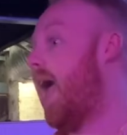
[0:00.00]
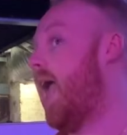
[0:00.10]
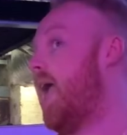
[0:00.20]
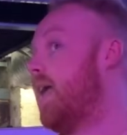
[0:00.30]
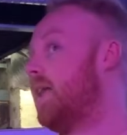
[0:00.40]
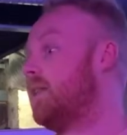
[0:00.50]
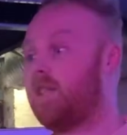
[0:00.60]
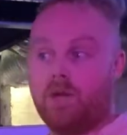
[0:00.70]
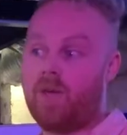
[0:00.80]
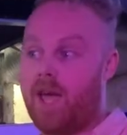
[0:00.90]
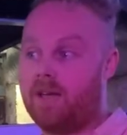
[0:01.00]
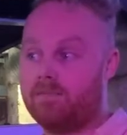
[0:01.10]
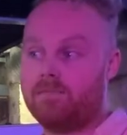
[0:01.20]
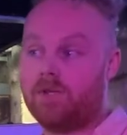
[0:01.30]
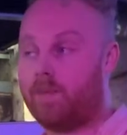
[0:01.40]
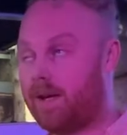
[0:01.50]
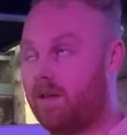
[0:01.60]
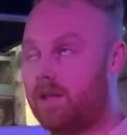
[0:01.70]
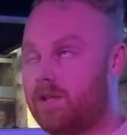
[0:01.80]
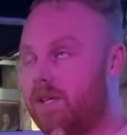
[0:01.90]
in the UK, to my
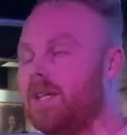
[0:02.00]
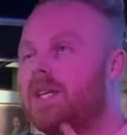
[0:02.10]
knowledge.